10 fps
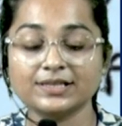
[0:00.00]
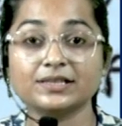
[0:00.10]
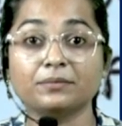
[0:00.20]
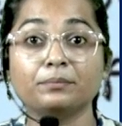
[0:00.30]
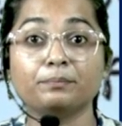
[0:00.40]

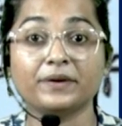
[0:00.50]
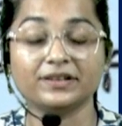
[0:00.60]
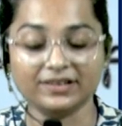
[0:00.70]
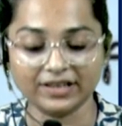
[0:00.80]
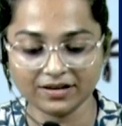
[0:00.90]

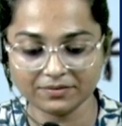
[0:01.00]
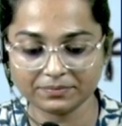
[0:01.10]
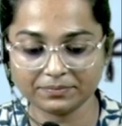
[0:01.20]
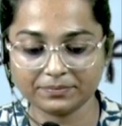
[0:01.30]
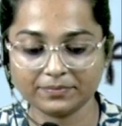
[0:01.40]
Sampanne,
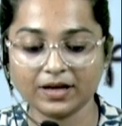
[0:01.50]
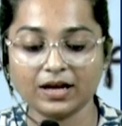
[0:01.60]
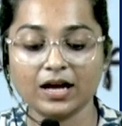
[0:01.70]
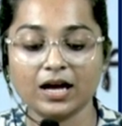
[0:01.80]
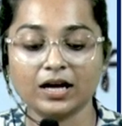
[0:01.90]

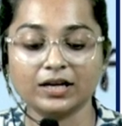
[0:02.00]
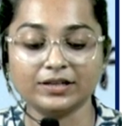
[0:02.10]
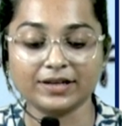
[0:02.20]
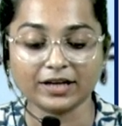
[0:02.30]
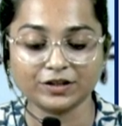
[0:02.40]

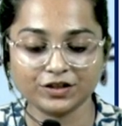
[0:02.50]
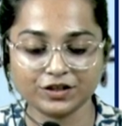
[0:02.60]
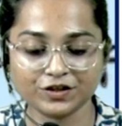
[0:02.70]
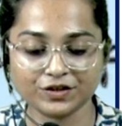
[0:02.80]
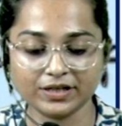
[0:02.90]

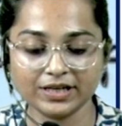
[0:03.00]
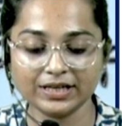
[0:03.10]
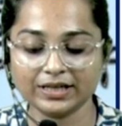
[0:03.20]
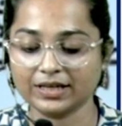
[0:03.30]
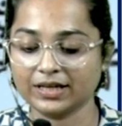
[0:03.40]
Rajashri,
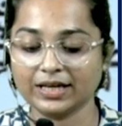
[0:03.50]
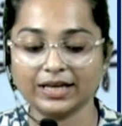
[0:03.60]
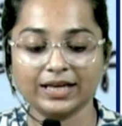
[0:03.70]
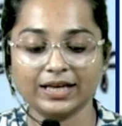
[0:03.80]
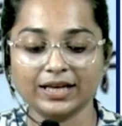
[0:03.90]

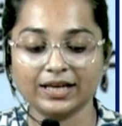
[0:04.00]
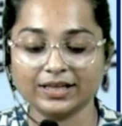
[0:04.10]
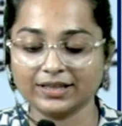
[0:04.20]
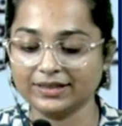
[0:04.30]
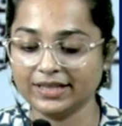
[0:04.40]

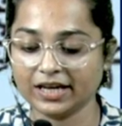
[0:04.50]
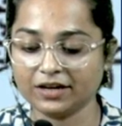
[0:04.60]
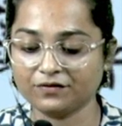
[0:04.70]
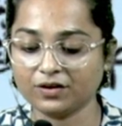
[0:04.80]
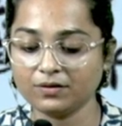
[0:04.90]

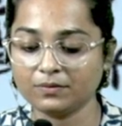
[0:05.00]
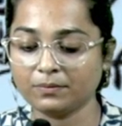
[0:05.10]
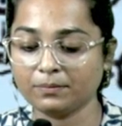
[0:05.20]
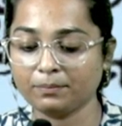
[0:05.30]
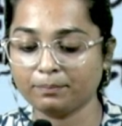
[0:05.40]
Deva,
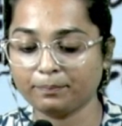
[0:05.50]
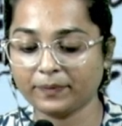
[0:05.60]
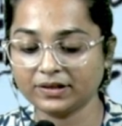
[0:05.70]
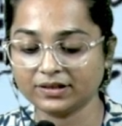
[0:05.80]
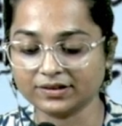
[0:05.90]

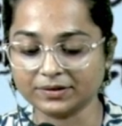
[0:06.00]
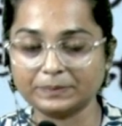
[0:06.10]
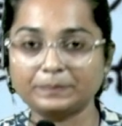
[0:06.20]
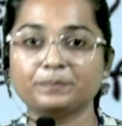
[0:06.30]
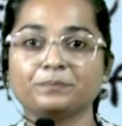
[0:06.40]
Panta.
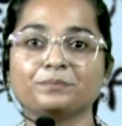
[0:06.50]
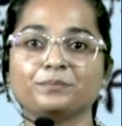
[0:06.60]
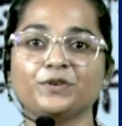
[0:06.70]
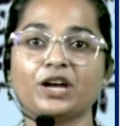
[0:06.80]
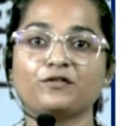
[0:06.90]

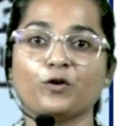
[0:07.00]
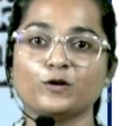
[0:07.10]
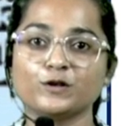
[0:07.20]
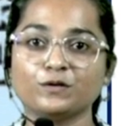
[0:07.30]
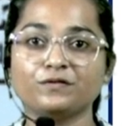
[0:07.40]
We have
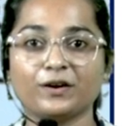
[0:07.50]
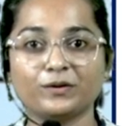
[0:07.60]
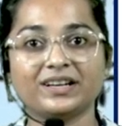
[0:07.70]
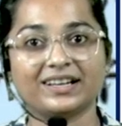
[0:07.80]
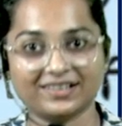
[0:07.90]
also
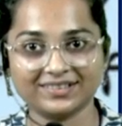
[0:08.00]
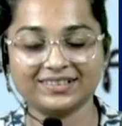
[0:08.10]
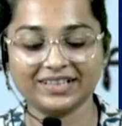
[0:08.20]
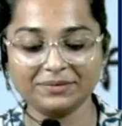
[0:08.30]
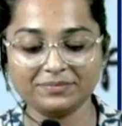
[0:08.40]
found another
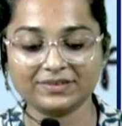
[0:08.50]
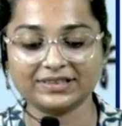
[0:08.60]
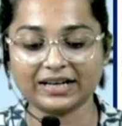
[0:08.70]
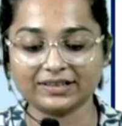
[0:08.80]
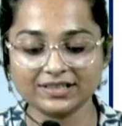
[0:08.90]
name,
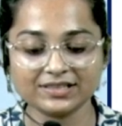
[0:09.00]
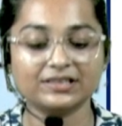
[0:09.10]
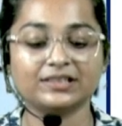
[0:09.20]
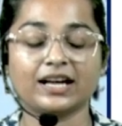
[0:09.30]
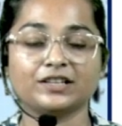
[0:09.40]
that is
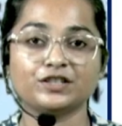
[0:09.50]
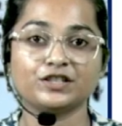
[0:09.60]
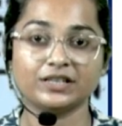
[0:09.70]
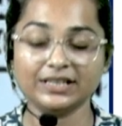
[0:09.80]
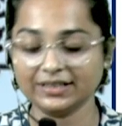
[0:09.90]

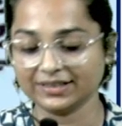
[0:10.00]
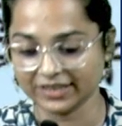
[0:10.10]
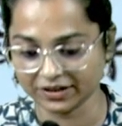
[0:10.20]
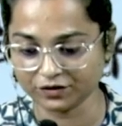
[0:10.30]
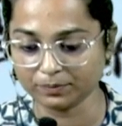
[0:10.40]
Rajashri
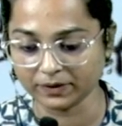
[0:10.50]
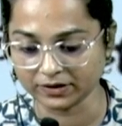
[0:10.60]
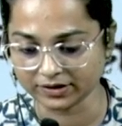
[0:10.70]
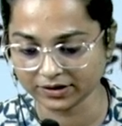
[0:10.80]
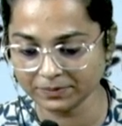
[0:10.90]

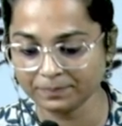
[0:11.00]
Devapanta,